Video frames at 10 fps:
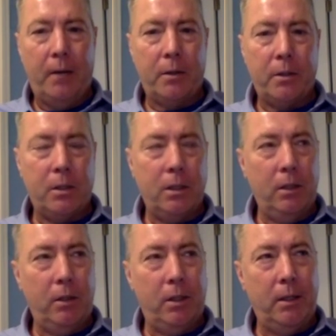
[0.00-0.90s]
uh, there's,
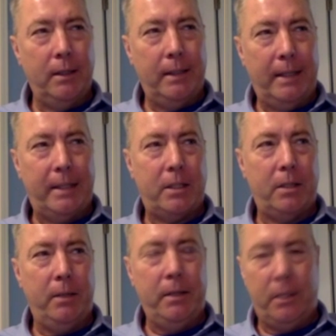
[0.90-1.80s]
you can,
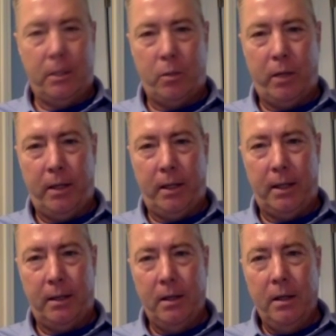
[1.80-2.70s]
that's the easiest way to
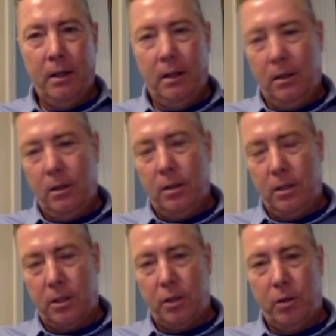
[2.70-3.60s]
get,
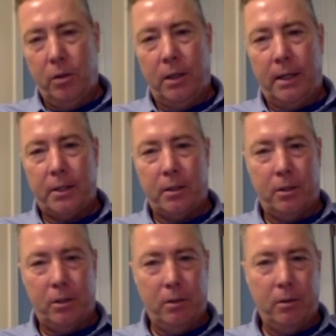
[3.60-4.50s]
just Google
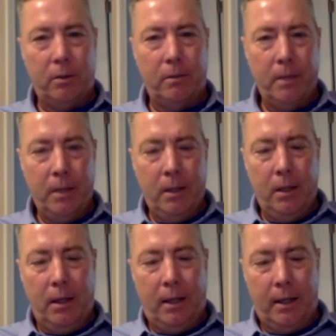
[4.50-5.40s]
us or Google,
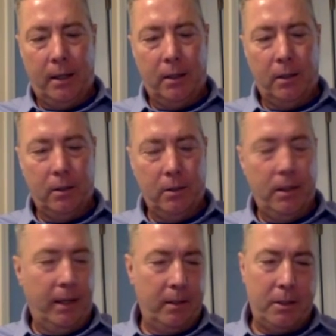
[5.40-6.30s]
uh, or
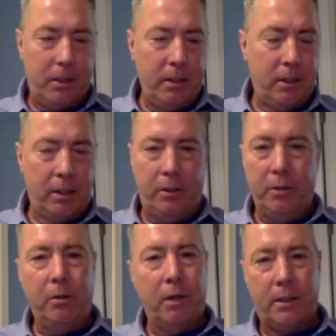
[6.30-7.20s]
yeah, just easily
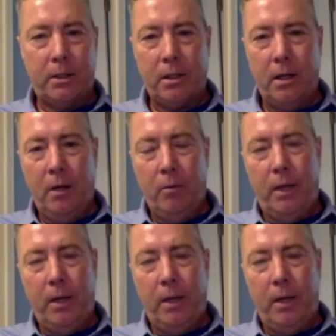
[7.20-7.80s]
Google us.